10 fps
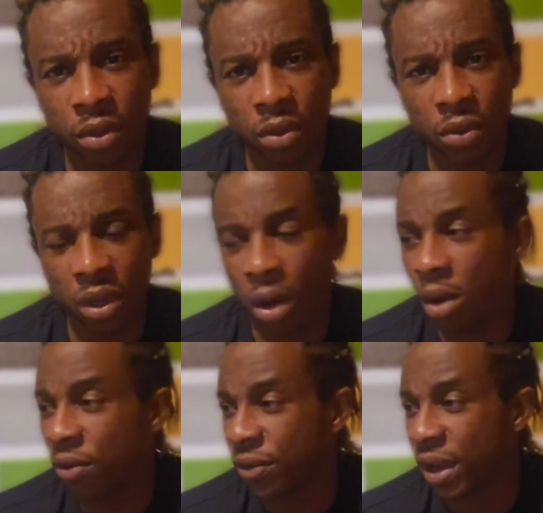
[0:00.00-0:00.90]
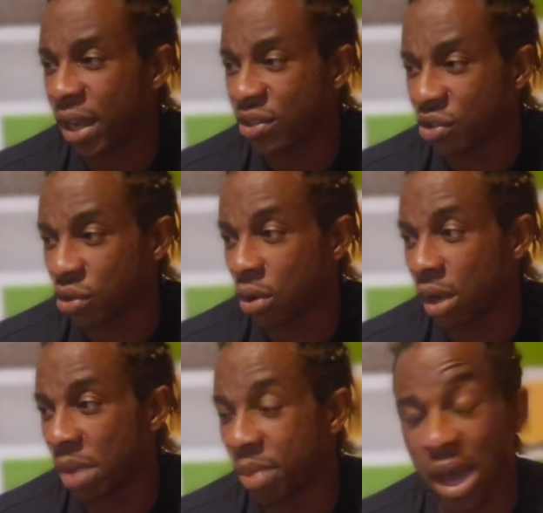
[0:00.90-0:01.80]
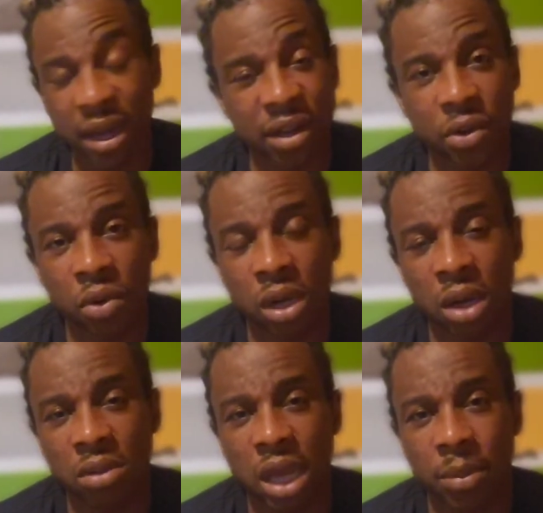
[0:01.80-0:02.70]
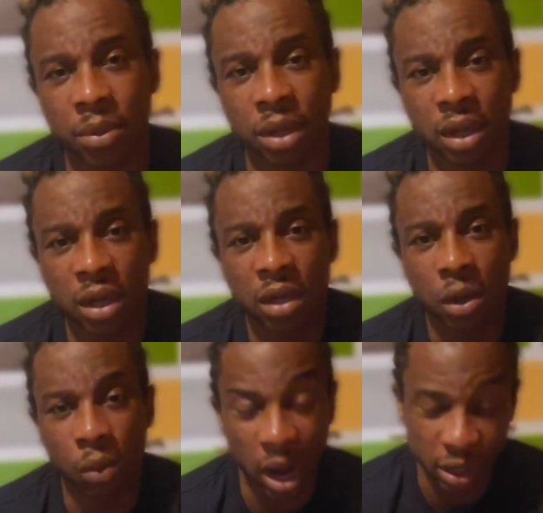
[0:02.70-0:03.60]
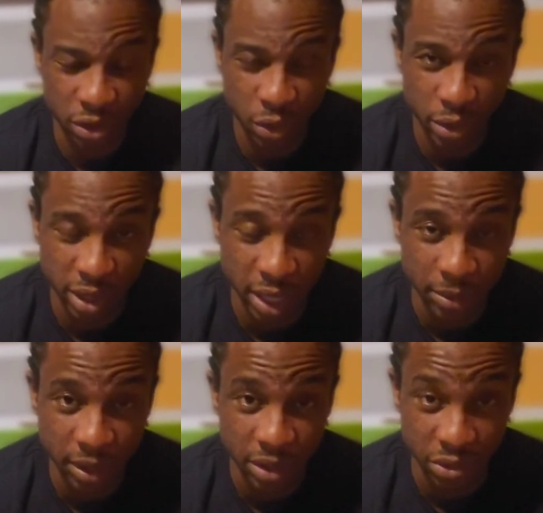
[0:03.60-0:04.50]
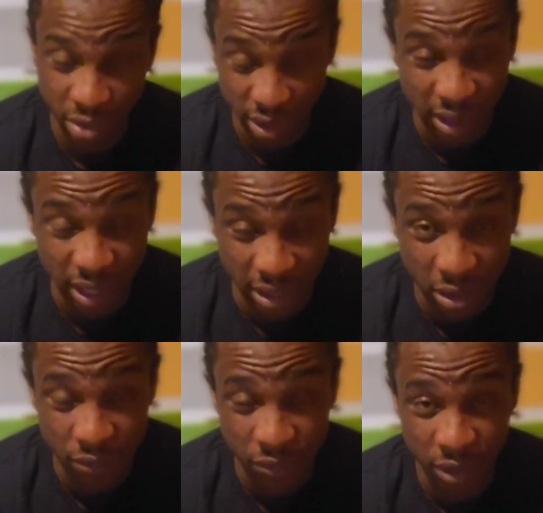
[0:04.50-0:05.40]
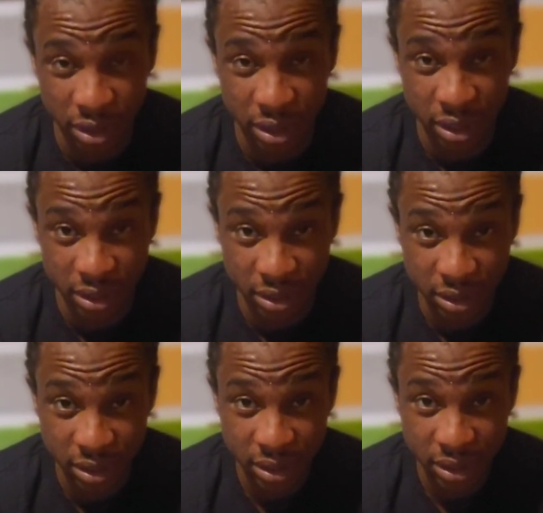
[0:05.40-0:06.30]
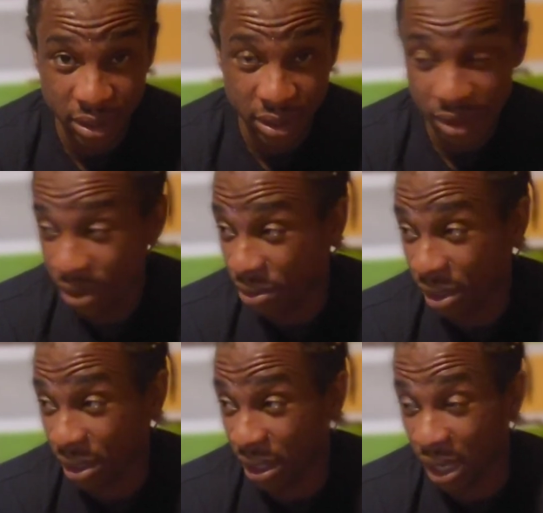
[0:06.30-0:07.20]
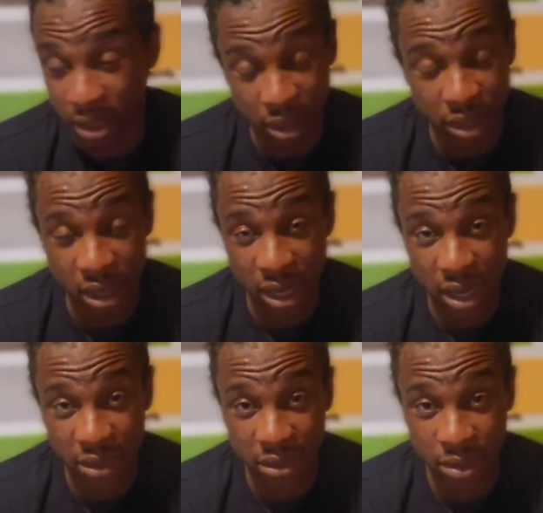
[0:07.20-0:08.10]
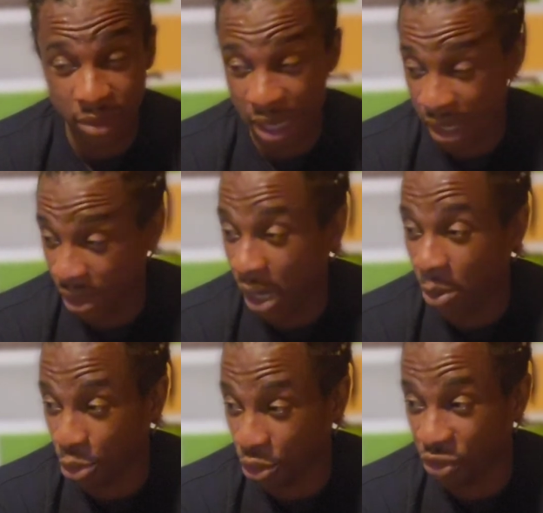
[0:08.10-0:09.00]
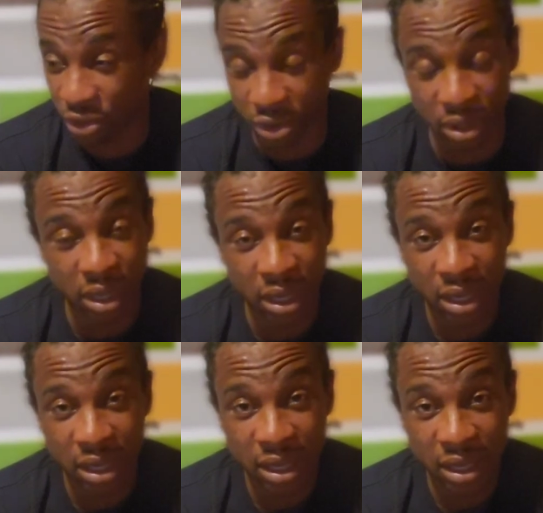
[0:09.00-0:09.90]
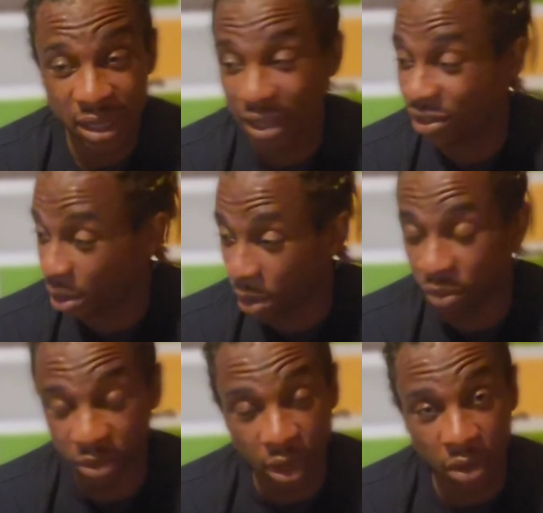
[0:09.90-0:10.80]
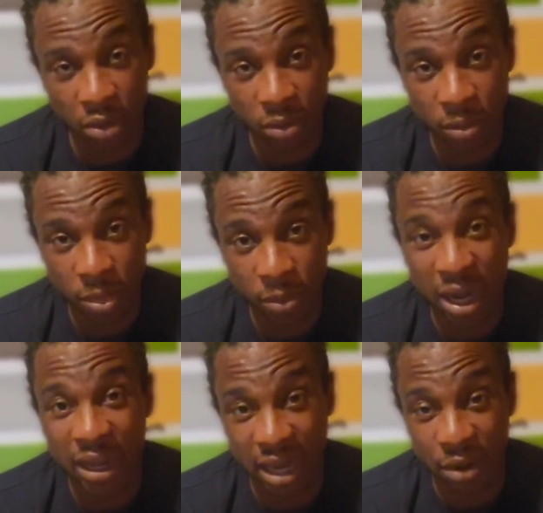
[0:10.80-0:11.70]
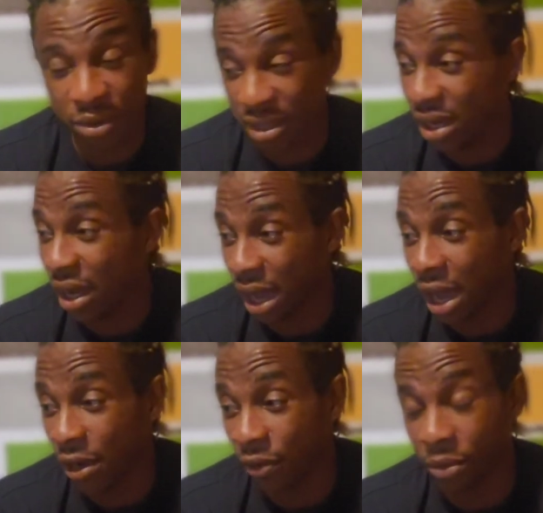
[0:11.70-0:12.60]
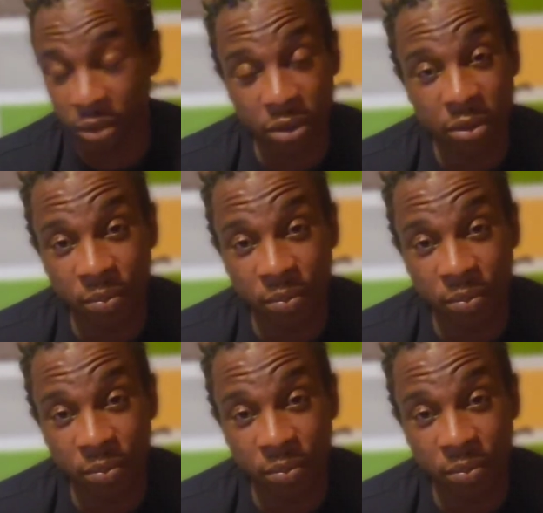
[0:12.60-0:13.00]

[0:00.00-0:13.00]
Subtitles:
with OnlyFans and showing their body and doing all type of derogatory type things, you think they're not cooking for their kids? You think they're not cleaning their house up? Now, I'm pretty sure that some of them don't, but I guarantee a lot of them do.